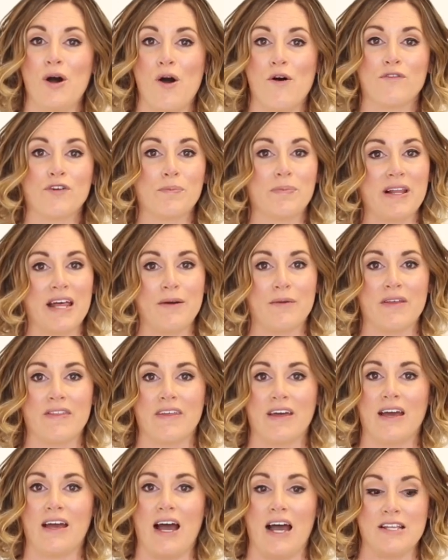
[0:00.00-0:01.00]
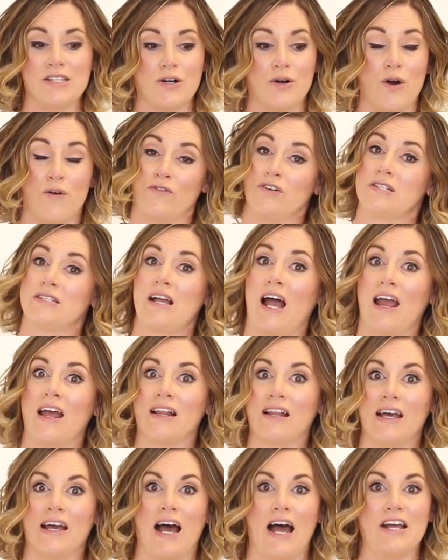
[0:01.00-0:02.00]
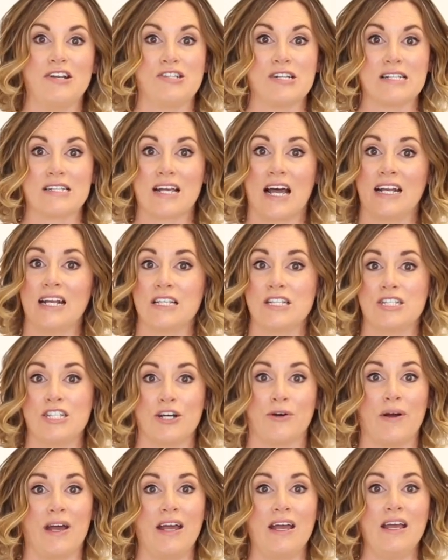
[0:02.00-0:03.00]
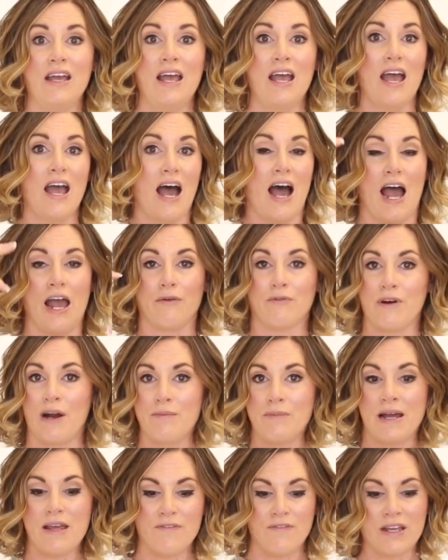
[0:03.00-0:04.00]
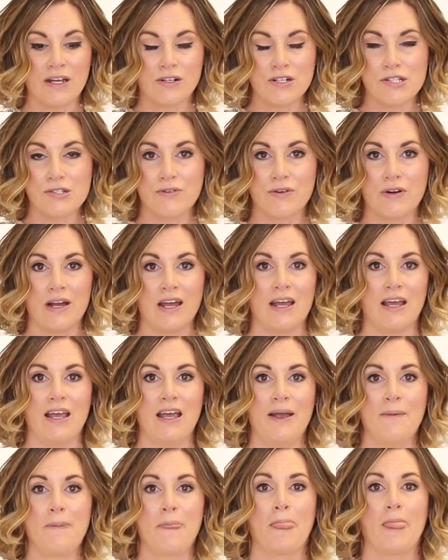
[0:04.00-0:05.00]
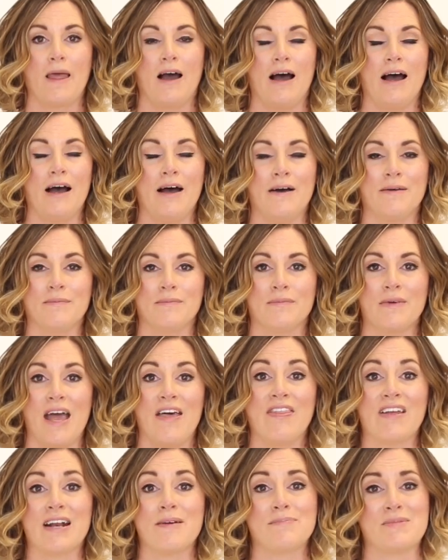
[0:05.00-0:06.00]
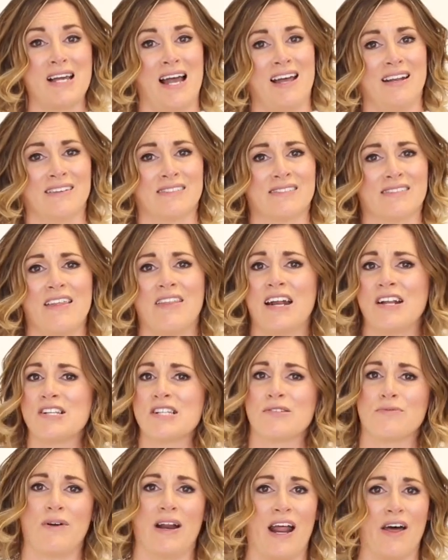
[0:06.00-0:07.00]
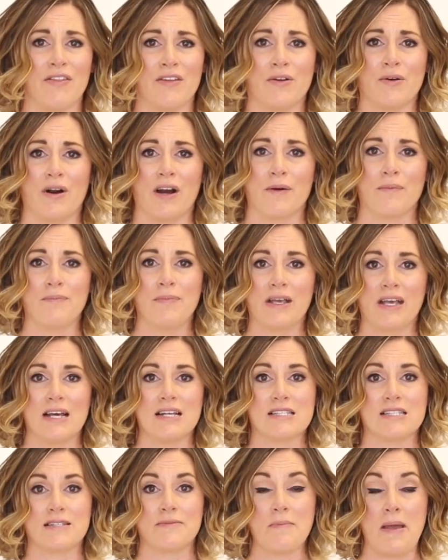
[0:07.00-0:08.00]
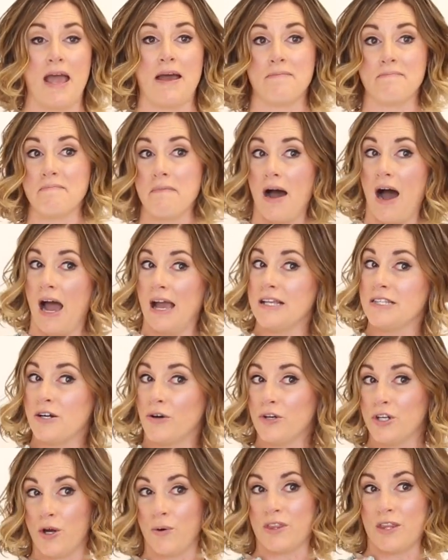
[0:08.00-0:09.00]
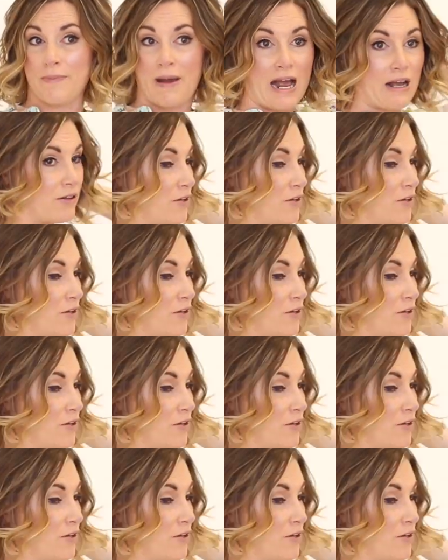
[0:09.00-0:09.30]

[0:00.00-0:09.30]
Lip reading: overplay with it, I don't overstyle it, I just kind of do it. I rub my fingers through it, and then I'm done. And then I just run out the door and I don't know what the back